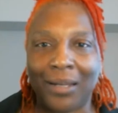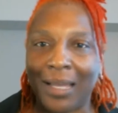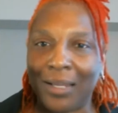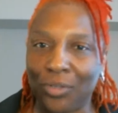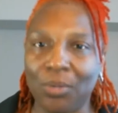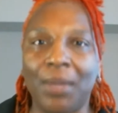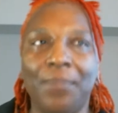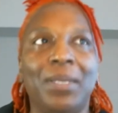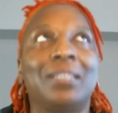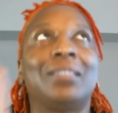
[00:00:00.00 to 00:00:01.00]
i do my
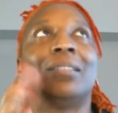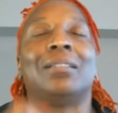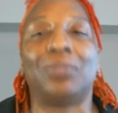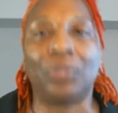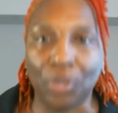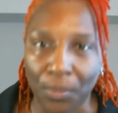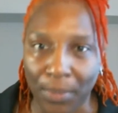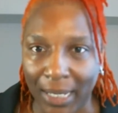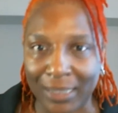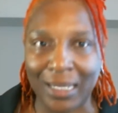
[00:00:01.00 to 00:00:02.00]
best to you know
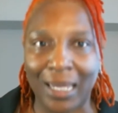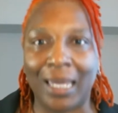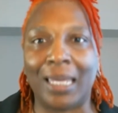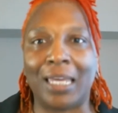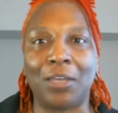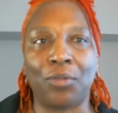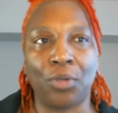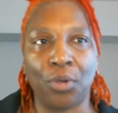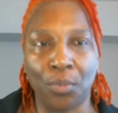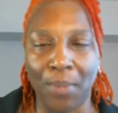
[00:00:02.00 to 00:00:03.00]
maintain
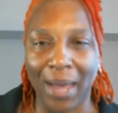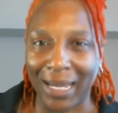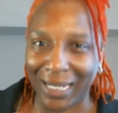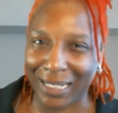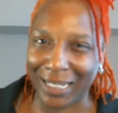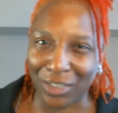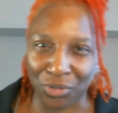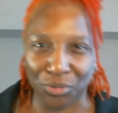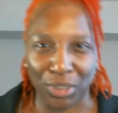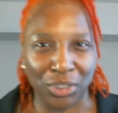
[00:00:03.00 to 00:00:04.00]
my eating
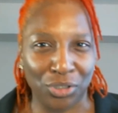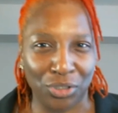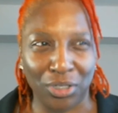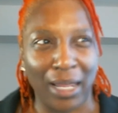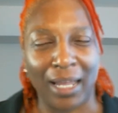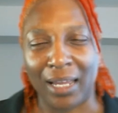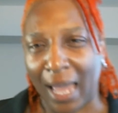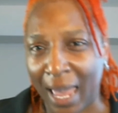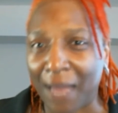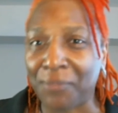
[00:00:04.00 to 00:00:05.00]
structure like
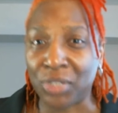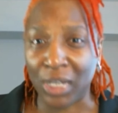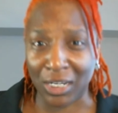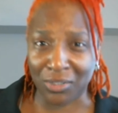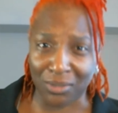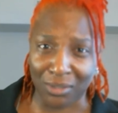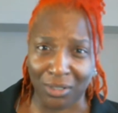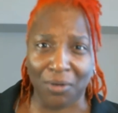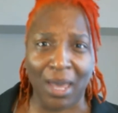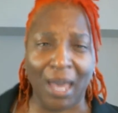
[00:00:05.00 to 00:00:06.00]
i have changed you
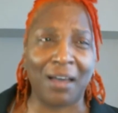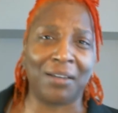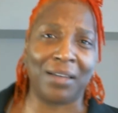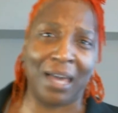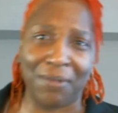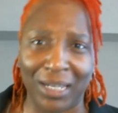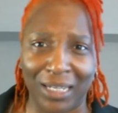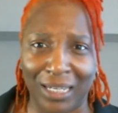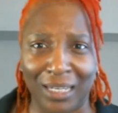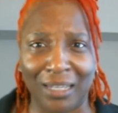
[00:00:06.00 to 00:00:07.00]
know how how i
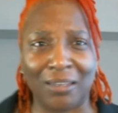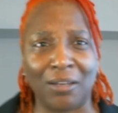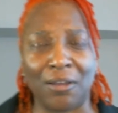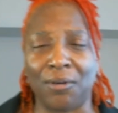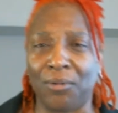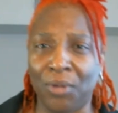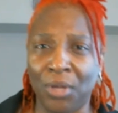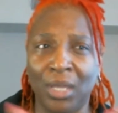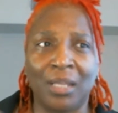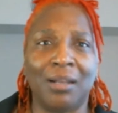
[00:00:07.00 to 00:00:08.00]
eat you know
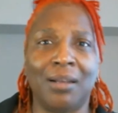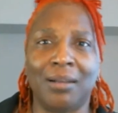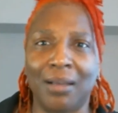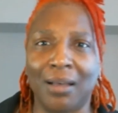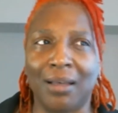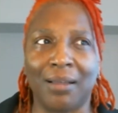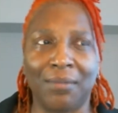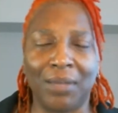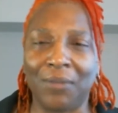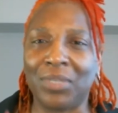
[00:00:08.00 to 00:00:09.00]
uh
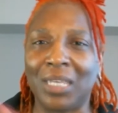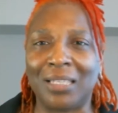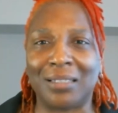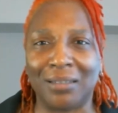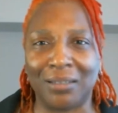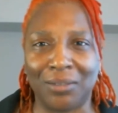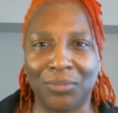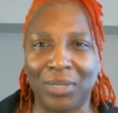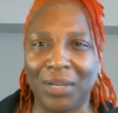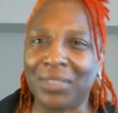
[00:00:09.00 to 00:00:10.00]
everything uh,
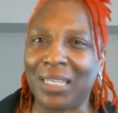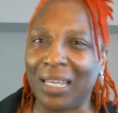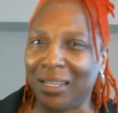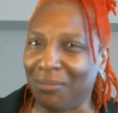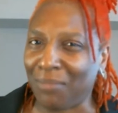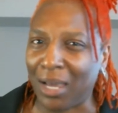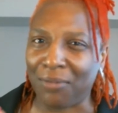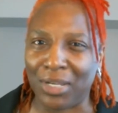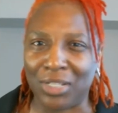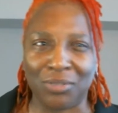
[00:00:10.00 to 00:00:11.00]
everything in
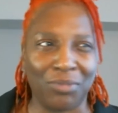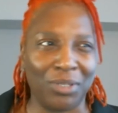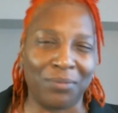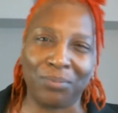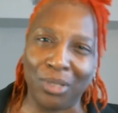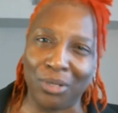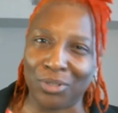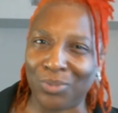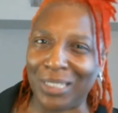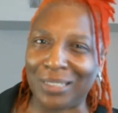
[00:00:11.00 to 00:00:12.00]
moderation with you know
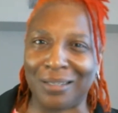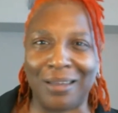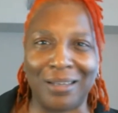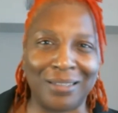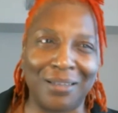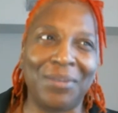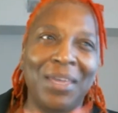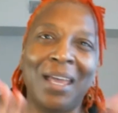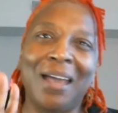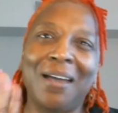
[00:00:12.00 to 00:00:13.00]
sweets and all that stuff
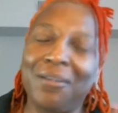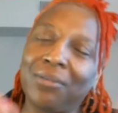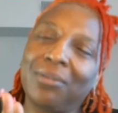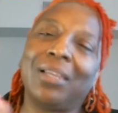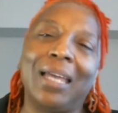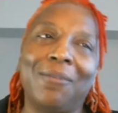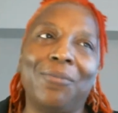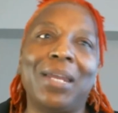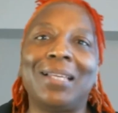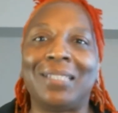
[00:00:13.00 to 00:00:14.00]
i like
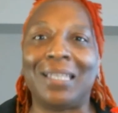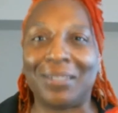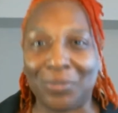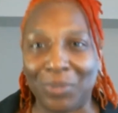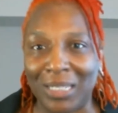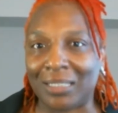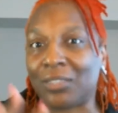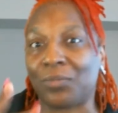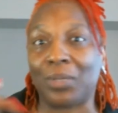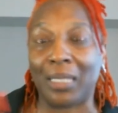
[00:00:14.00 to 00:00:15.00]
when i say sweets
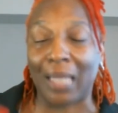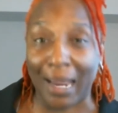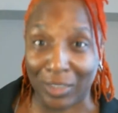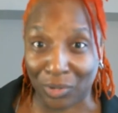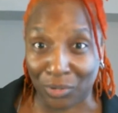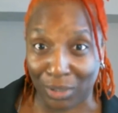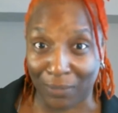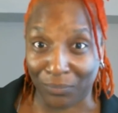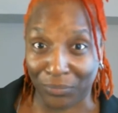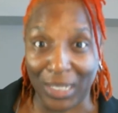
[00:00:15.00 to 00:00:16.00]
is really ice cream
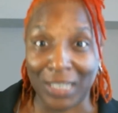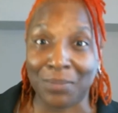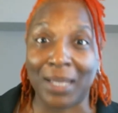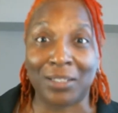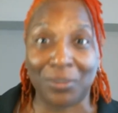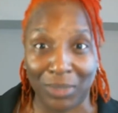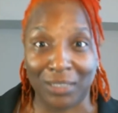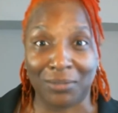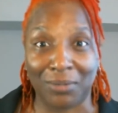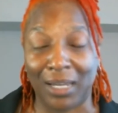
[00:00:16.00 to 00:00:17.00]
that's my
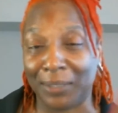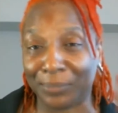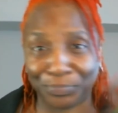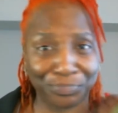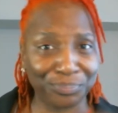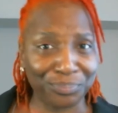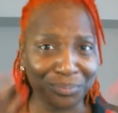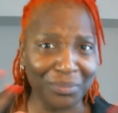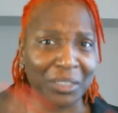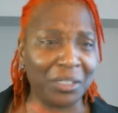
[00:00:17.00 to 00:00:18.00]
sweets right
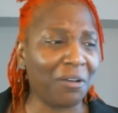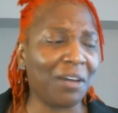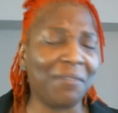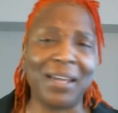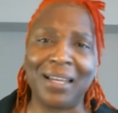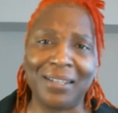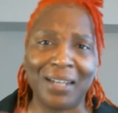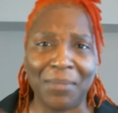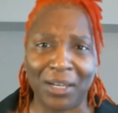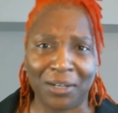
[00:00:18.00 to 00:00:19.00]
you know, every now and then
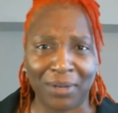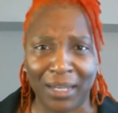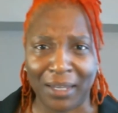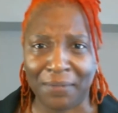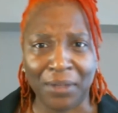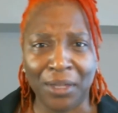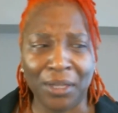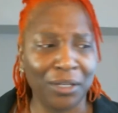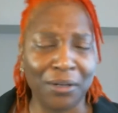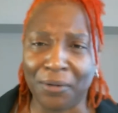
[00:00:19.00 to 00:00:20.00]
I might crave,
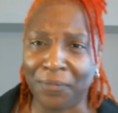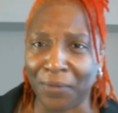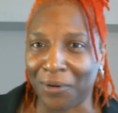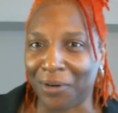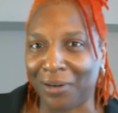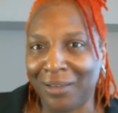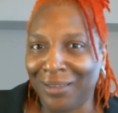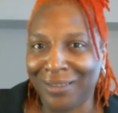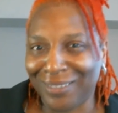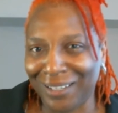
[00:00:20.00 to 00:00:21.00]
you know, for
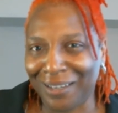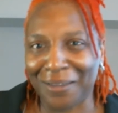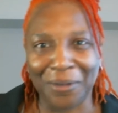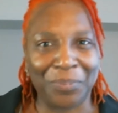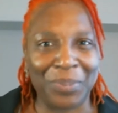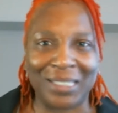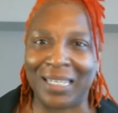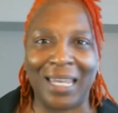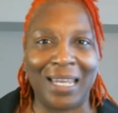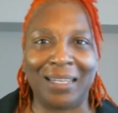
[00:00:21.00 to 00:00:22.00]
you know, piece of
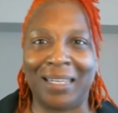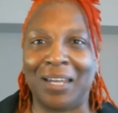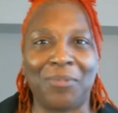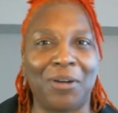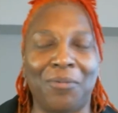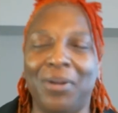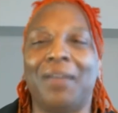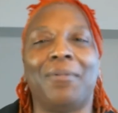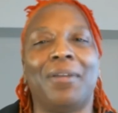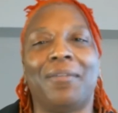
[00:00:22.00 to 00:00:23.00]
candy, candy bar,
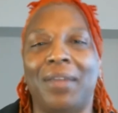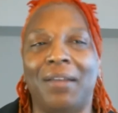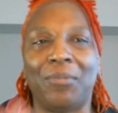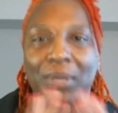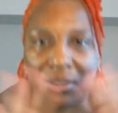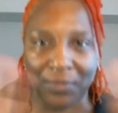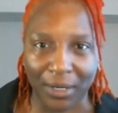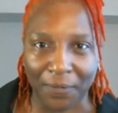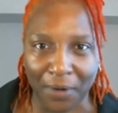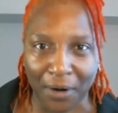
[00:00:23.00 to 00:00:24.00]
whatever, whatever, whatever. But it's
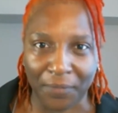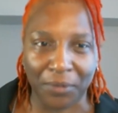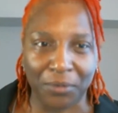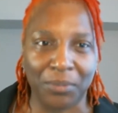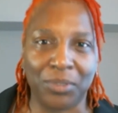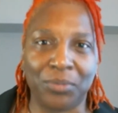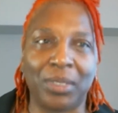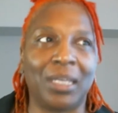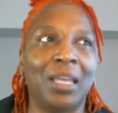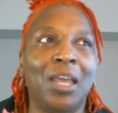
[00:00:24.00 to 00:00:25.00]
very far few in between.